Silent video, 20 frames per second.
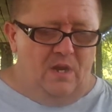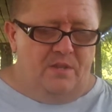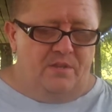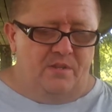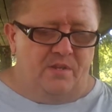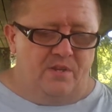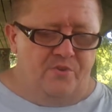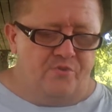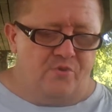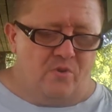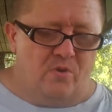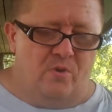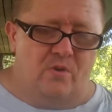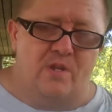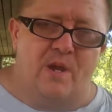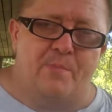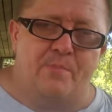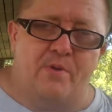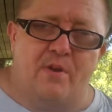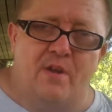The
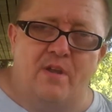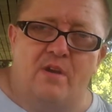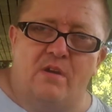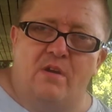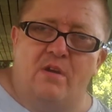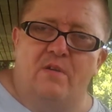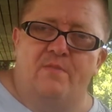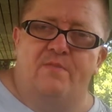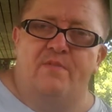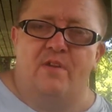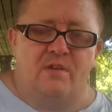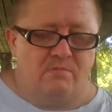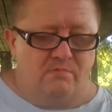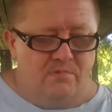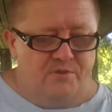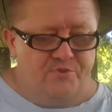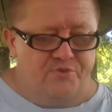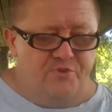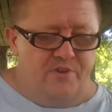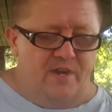control operator of the
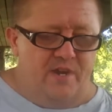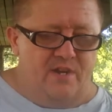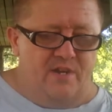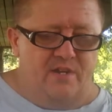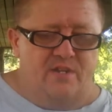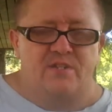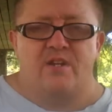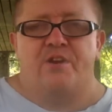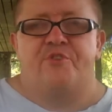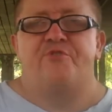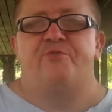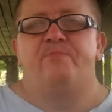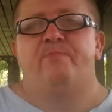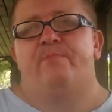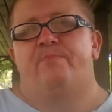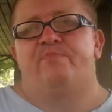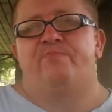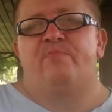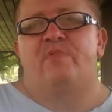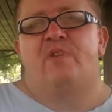originating station.
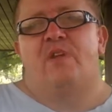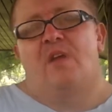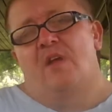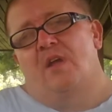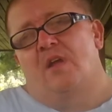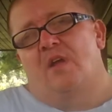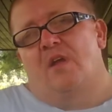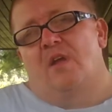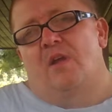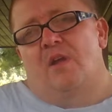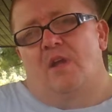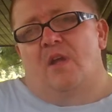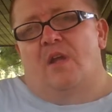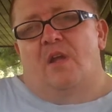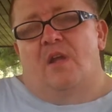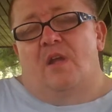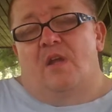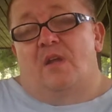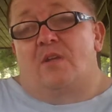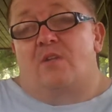
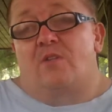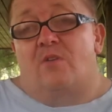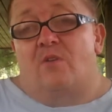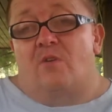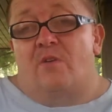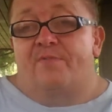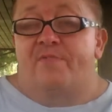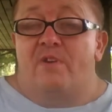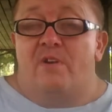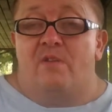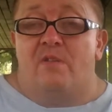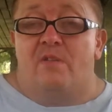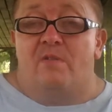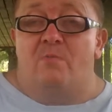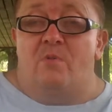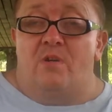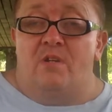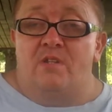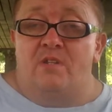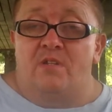So if you're the
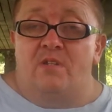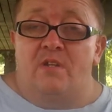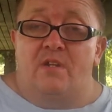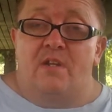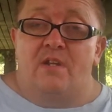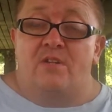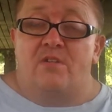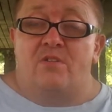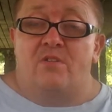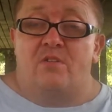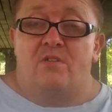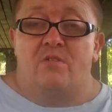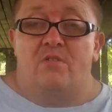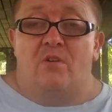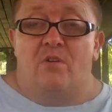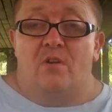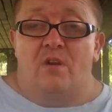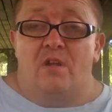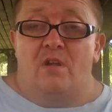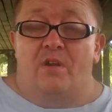one that gets
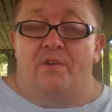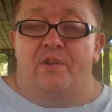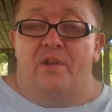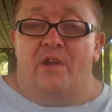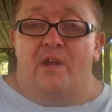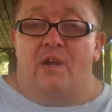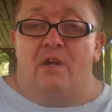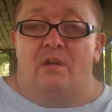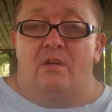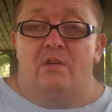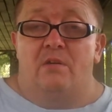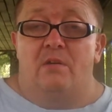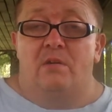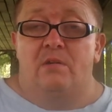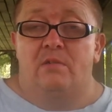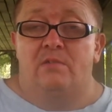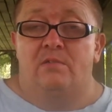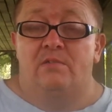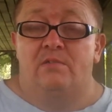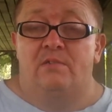dirty on the air,
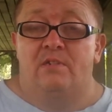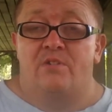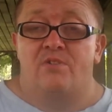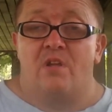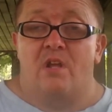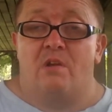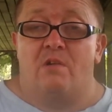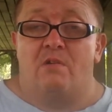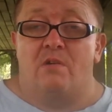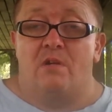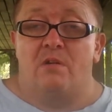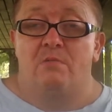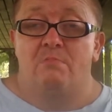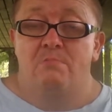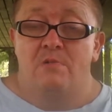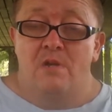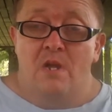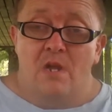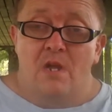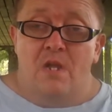etc.,
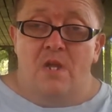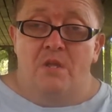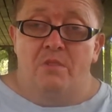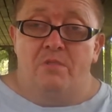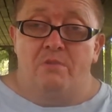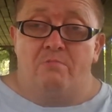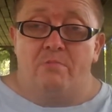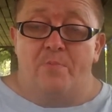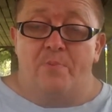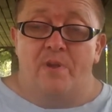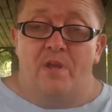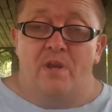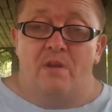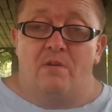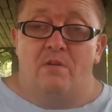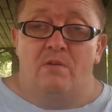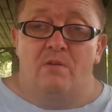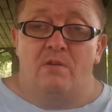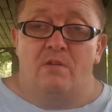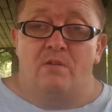the
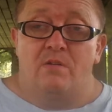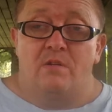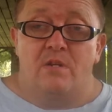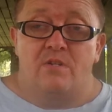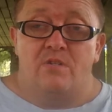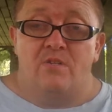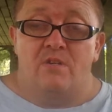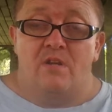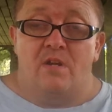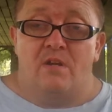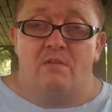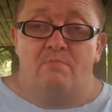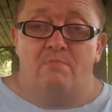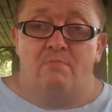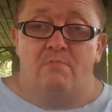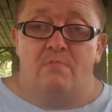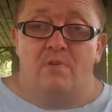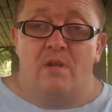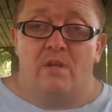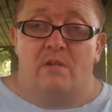repeater owner is not
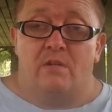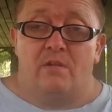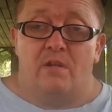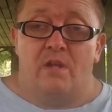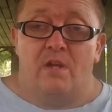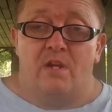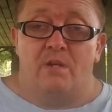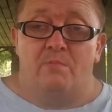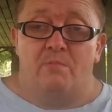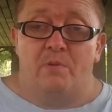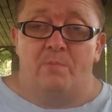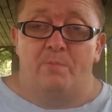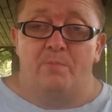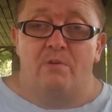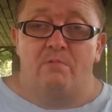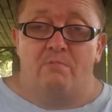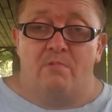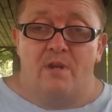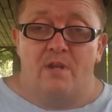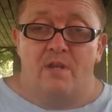held liable,
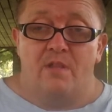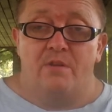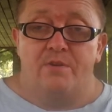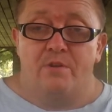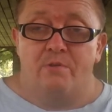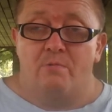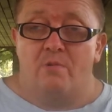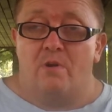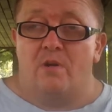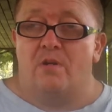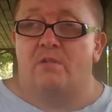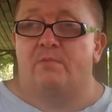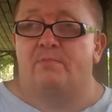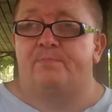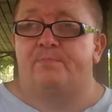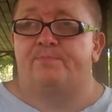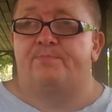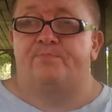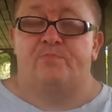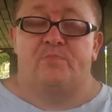but rather you are.